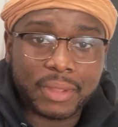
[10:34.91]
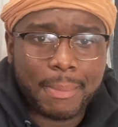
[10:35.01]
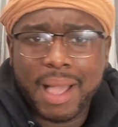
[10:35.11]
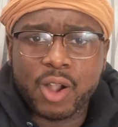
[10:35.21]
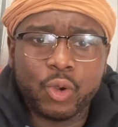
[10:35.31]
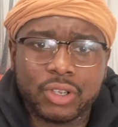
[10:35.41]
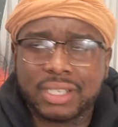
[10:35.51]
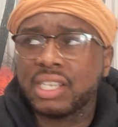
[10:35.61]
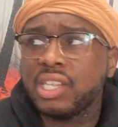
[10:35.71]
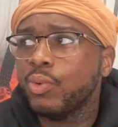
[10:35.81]
I'm not gonna
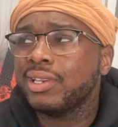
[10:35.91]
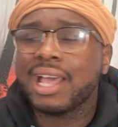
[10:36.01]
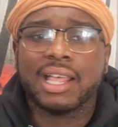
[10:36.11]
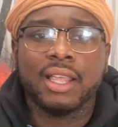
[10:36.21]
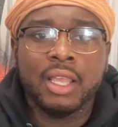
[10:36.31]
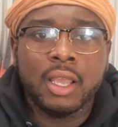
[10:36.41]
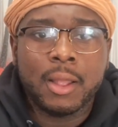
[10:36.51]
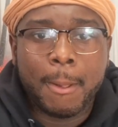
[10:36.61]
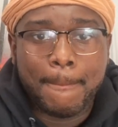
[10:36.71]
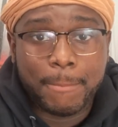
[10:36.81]
see you and not,
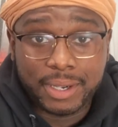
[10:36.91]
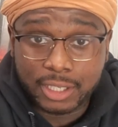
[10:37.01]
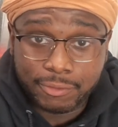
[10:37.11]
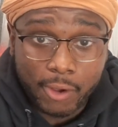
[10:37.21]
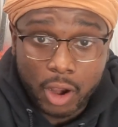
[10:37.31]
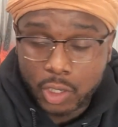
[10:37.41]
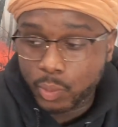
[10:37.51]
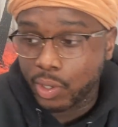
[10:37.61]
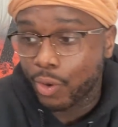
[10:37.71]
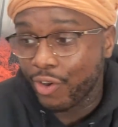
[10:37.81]
but as far as
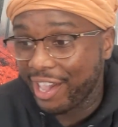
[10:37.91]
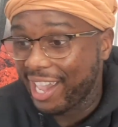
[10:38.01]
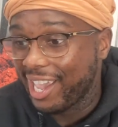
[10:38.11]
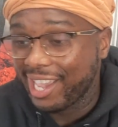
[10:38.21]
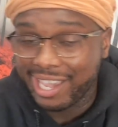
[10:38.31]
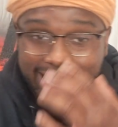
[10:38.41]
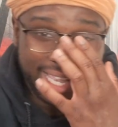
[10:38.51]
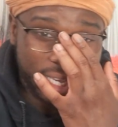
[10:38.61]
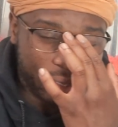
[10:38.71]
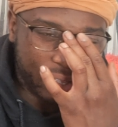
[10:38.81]
we gonna
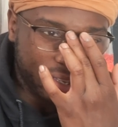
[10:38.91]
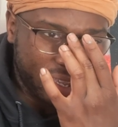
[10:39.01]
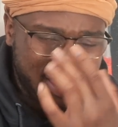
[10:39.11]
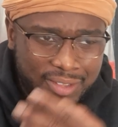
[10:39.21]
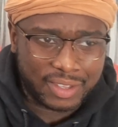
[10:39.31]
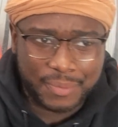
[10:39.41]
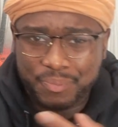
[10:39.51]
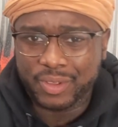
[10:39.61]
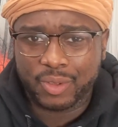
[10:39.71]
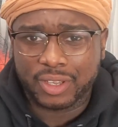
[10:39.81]
hang and
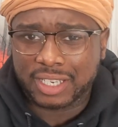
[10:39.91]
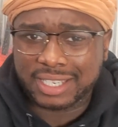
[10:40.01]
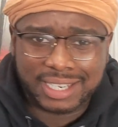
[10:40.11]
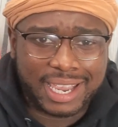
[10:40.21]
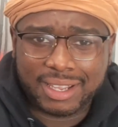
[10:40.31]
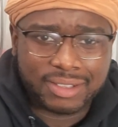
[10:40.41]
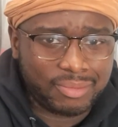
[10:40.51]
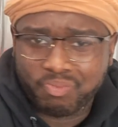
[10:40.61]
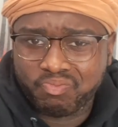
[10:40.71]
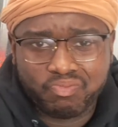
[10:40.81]
exchange,
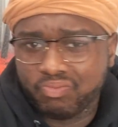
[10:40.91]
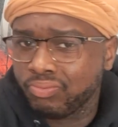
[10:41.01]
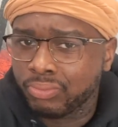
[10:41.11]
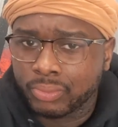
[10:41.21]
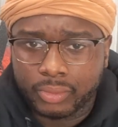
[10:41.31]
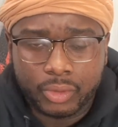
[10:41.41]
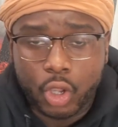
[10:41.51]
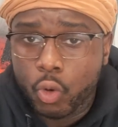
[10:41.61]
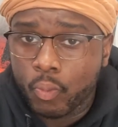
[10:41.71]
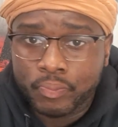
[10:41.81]

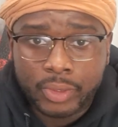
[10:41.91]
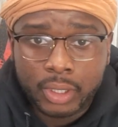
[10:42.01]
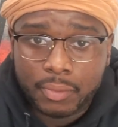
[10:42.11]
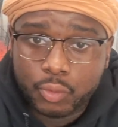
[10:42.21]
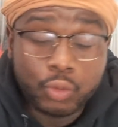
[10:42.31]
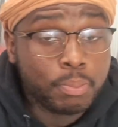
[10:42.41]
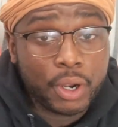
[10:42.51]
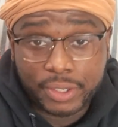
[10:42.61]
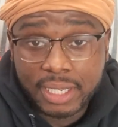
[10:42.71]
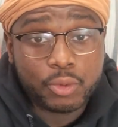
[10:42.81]
nope. You
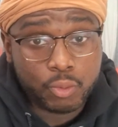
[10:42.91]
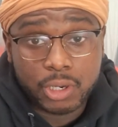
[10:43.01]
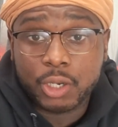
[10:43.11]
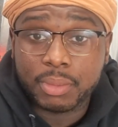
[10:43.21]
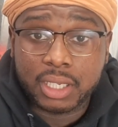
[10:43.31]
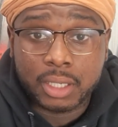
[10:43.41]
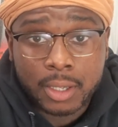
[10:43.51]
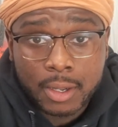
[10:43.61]
burnt him, you burnt me.